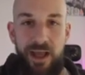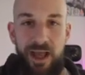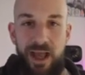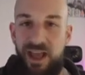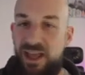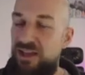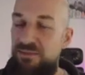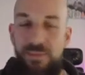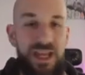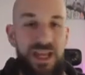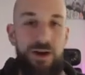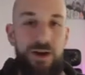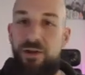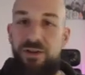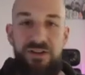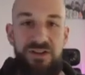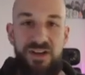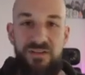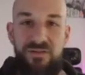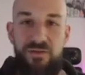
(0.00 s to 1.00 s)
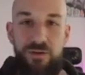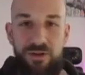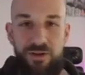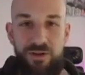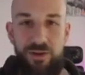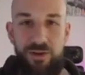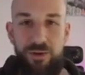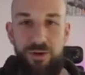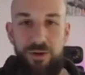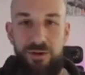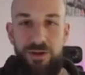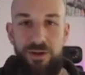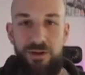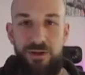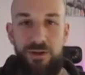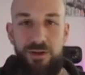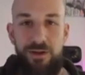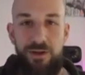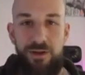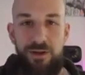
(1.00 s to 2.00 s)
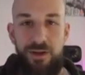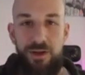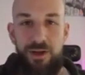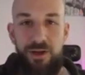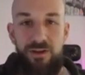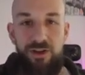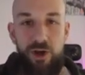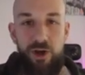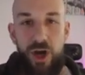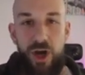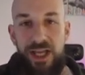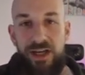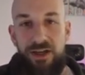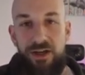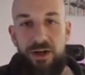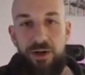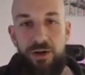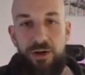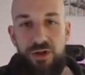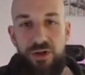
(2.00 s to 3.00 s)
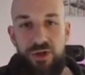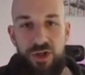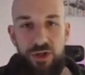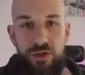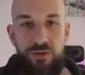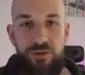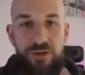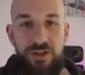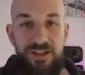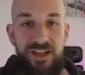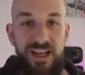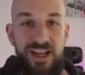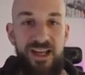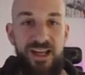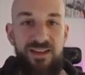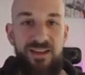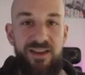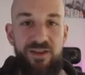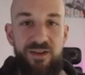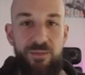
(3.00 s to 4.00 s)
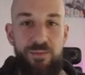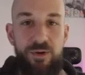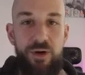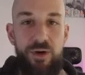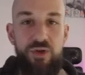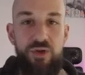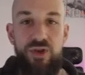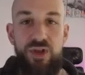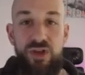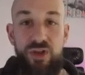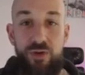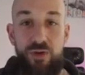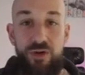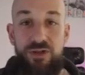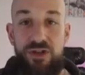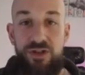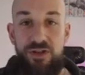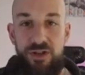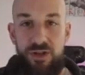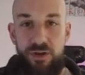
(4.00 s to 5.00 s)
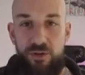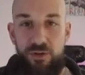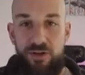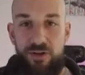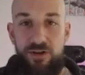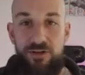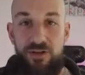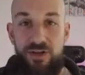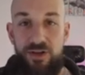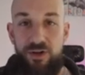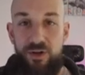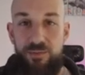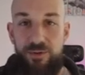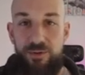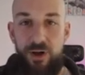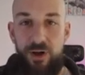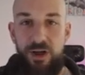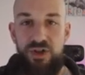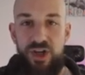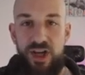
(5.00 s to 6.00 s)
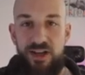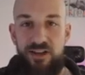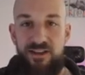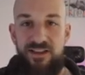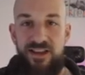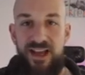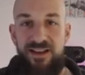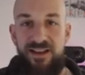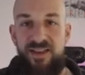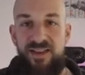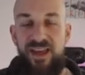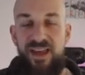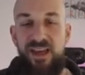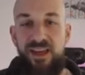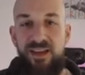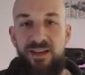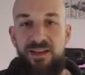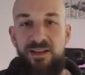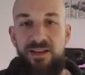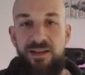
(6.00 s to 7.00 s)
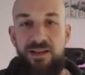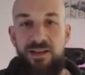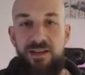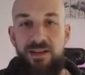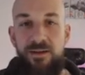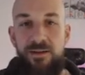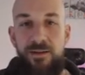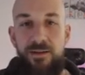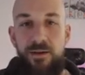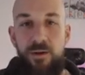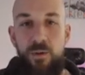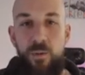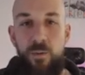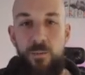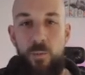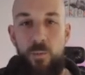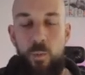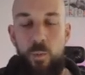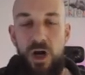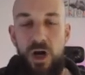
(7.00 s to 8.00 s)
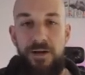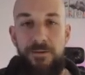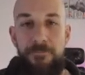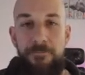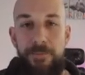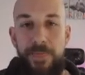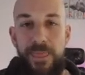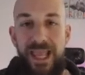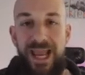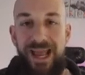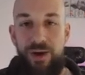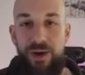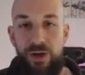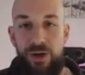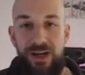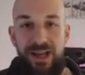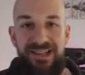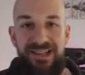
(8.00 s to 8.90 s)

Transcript: It made all the difference in the world. So I encourage you to take this approach to your to-dos, to your projects, and think, 1, how can I